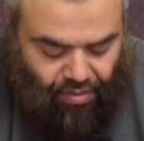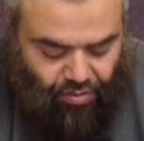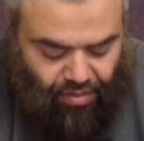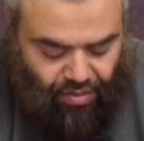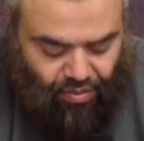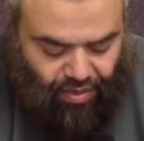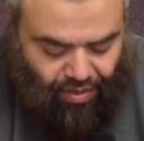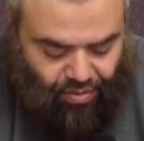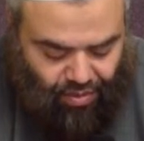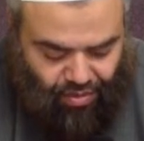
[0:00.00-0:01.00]
To make
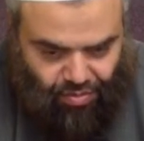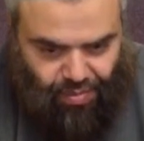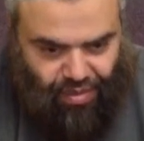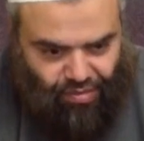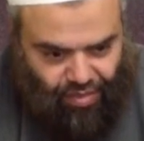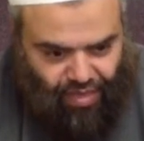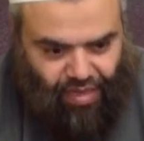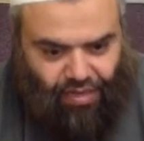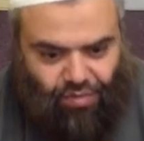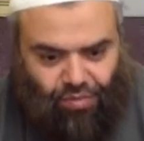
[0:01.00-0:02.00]
dua to Allah subhanahu wa
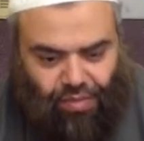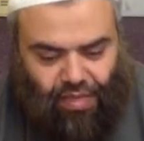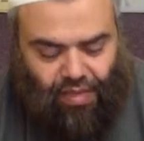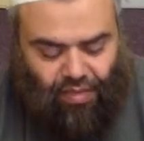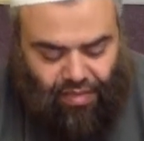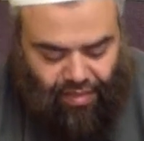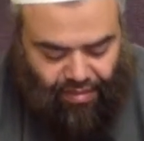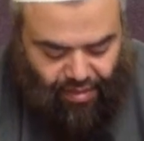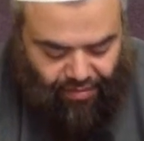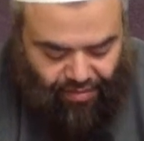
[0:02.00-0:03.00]
ta'ala, to pay their
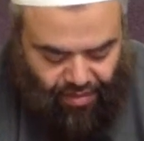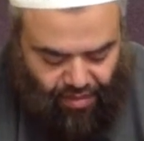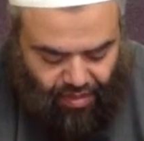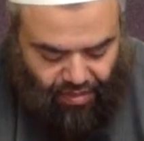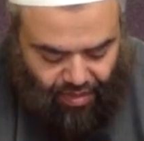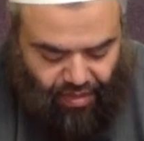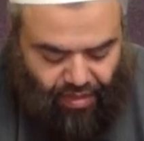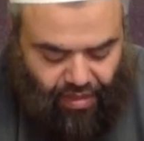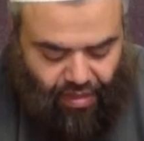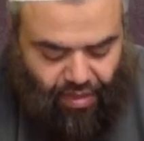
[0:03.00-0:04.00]
debt after they
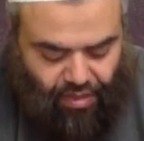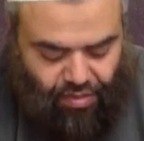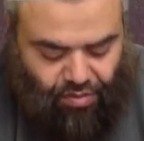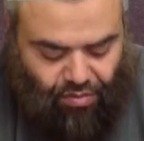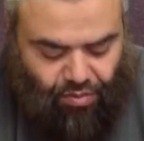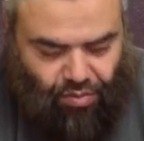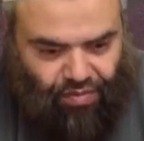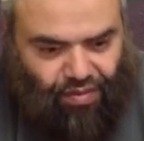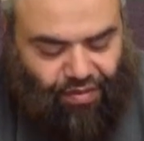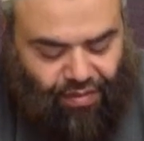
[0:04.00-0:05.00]
die,
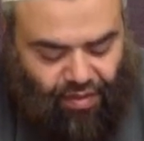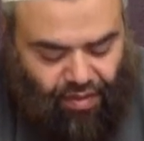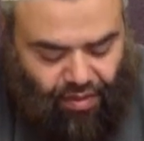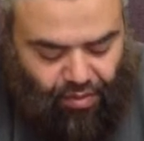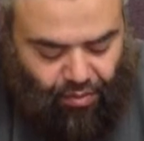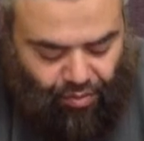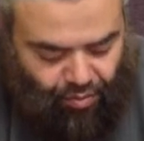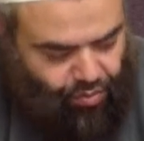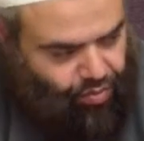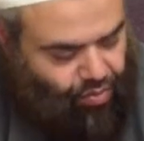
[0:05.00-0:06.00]
to fulfill their
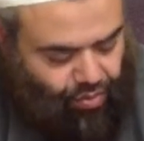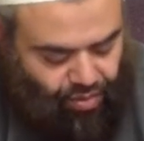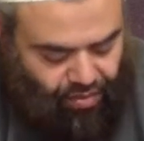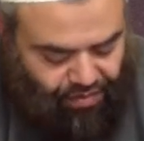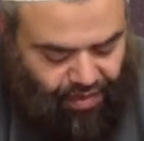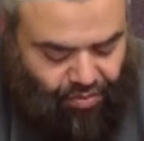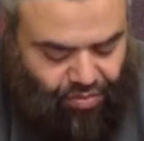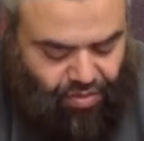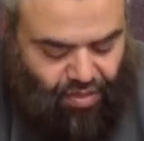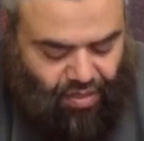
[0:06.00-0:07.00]
nuzur or their
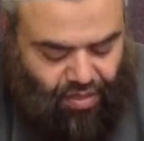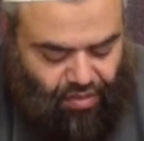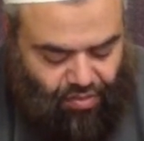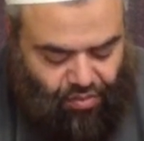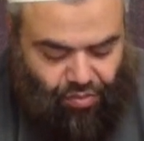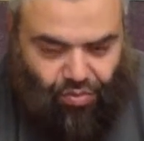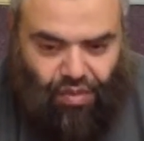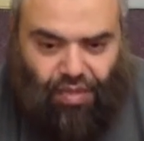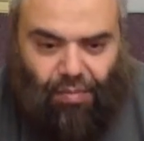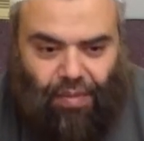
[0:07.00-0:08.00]
vows, to
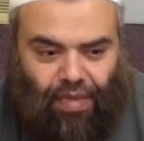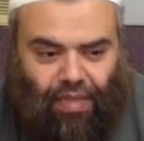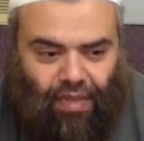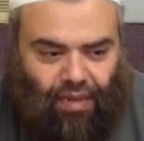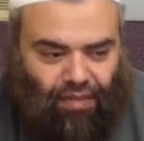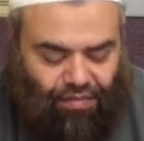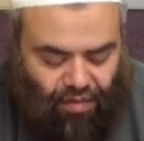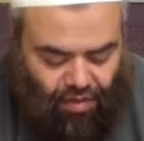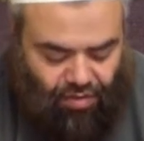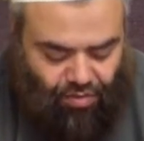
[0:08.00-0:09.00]
pay their
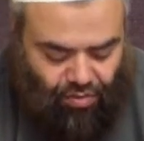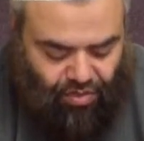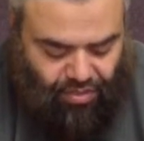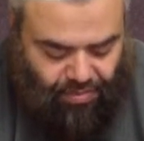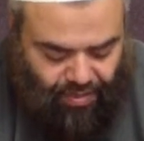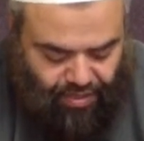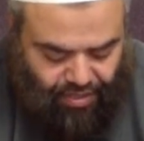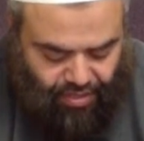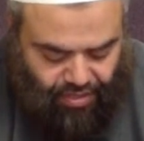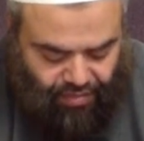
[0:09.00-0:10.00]
kafarat or
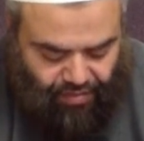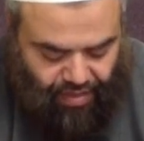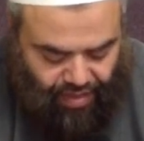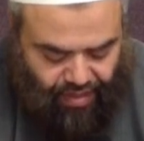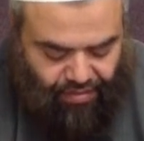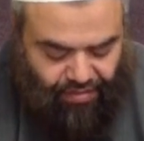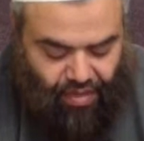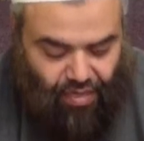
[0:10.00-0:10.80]
expiations if they have,